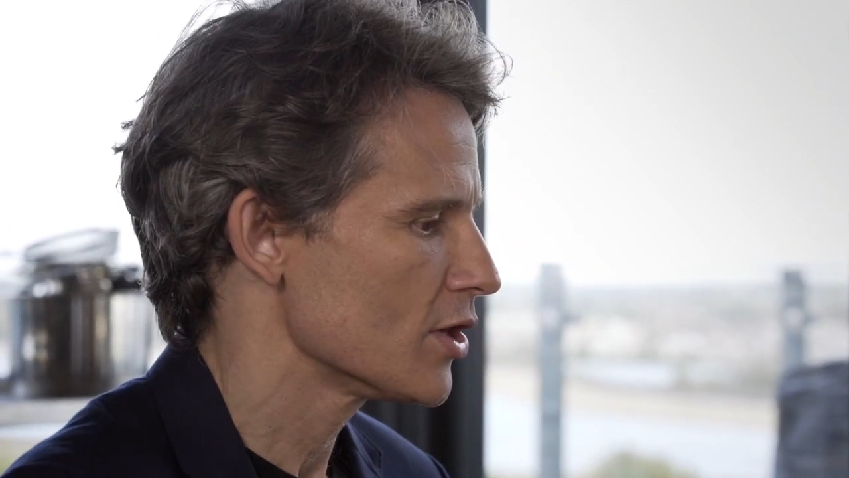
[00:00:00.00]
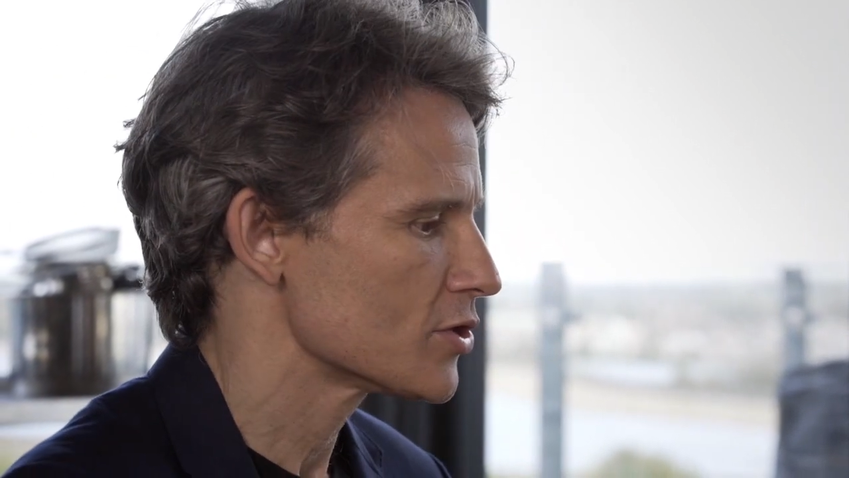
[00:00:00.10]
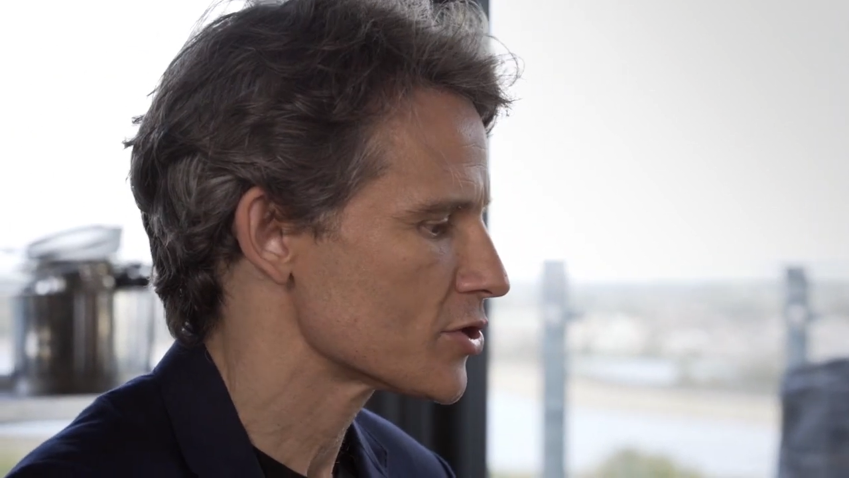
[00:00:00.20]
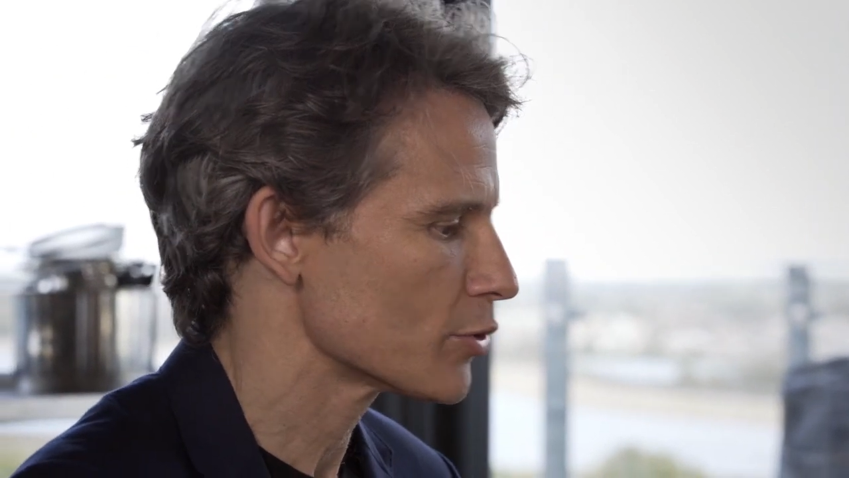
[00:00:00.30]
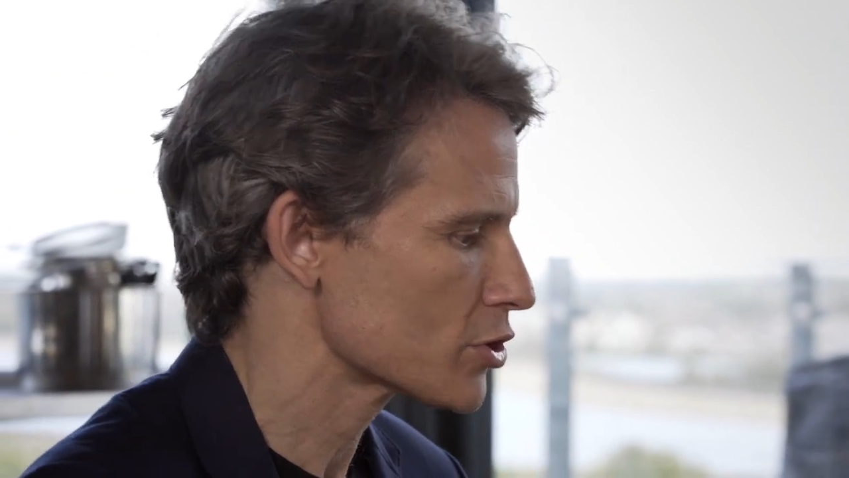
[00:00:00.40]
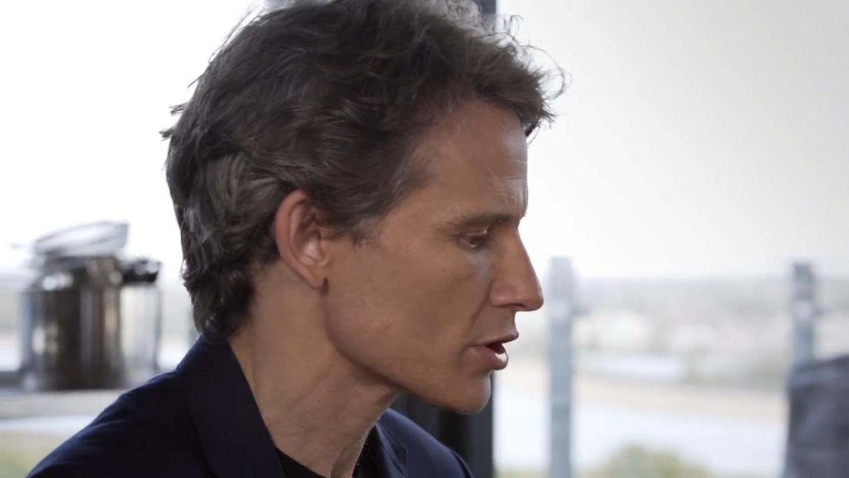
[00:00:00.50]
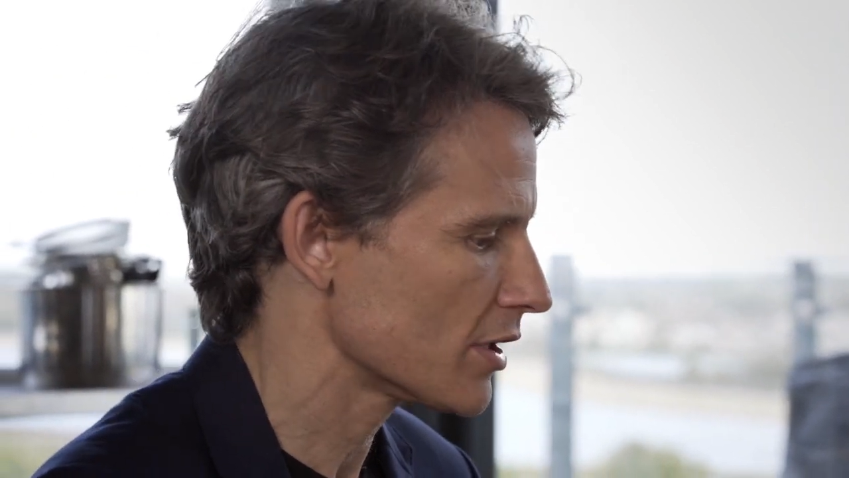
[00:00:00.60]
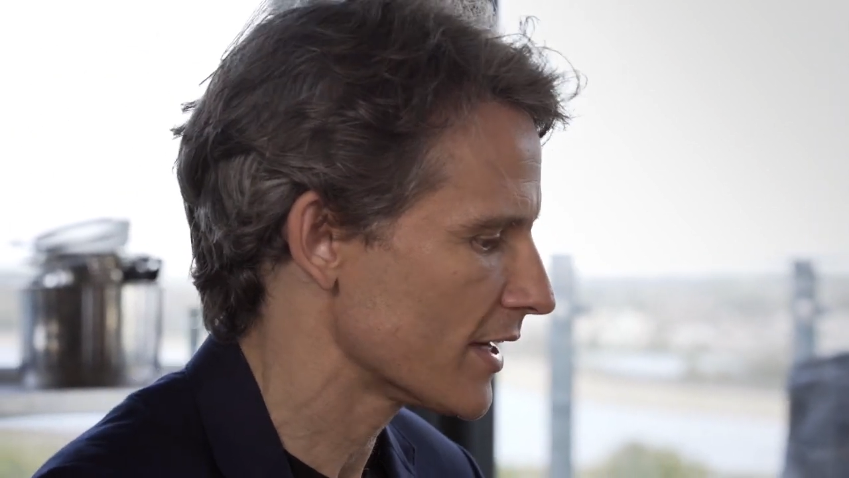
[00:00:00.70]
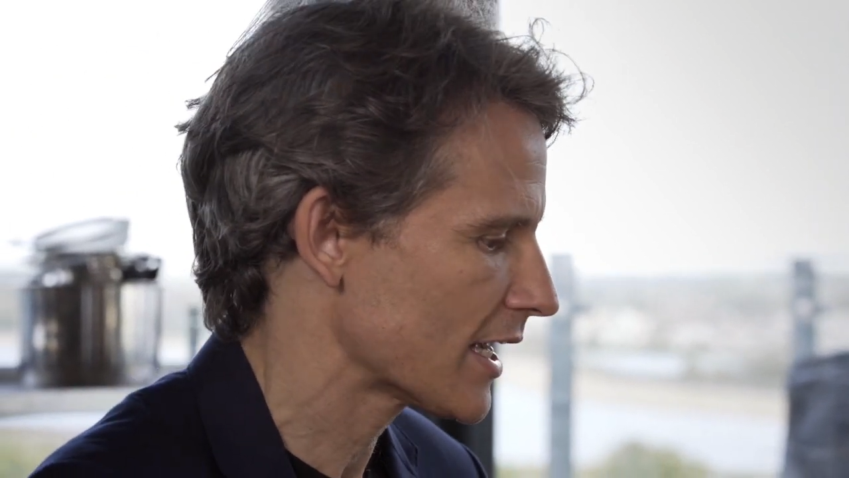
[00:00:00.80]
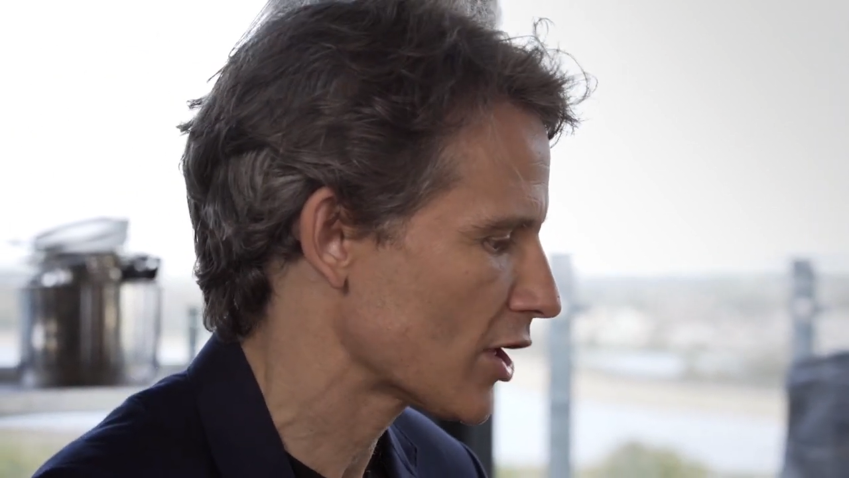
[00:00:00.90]

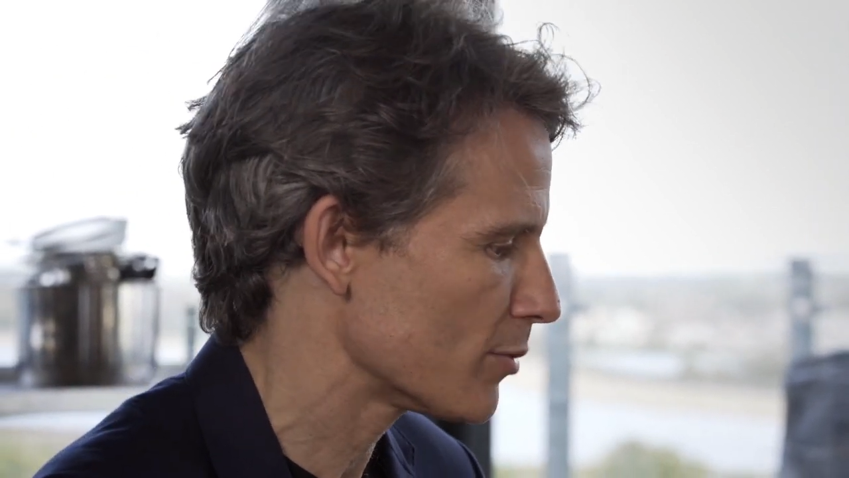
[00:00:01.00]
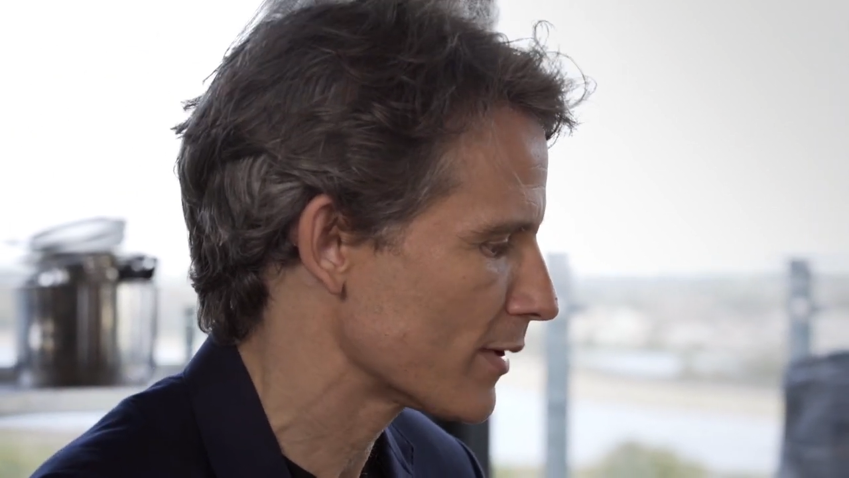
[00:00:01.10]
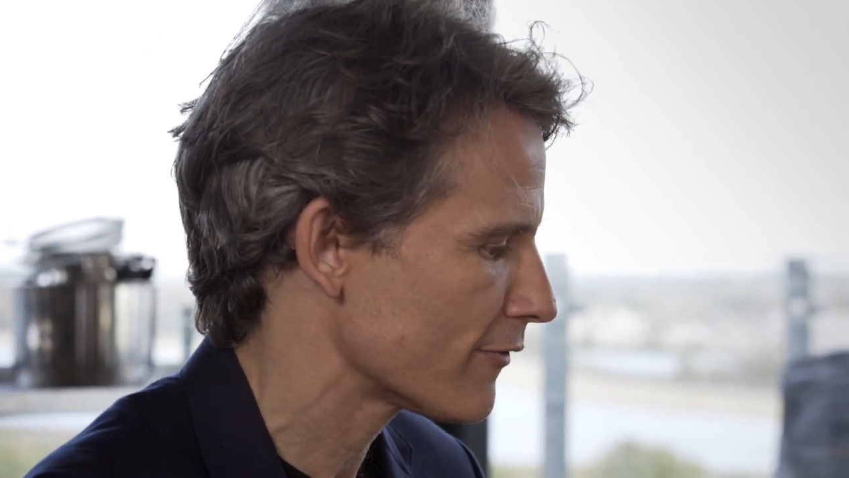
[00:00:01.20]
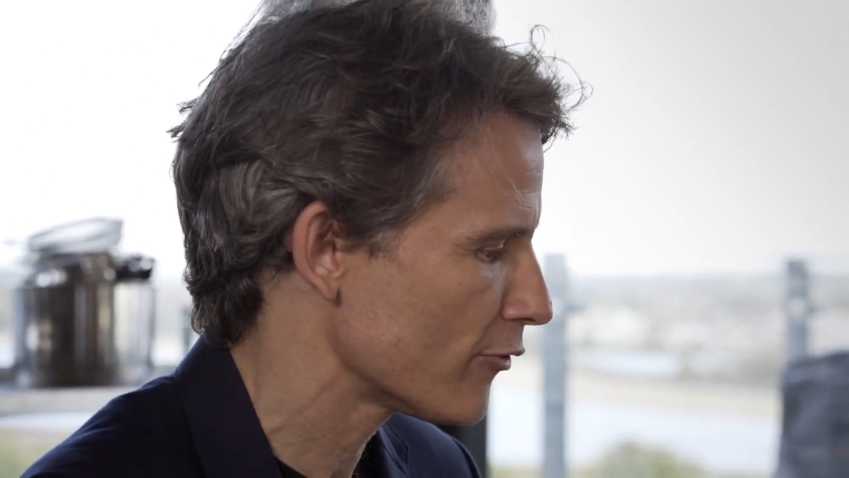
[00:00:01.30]
social and economic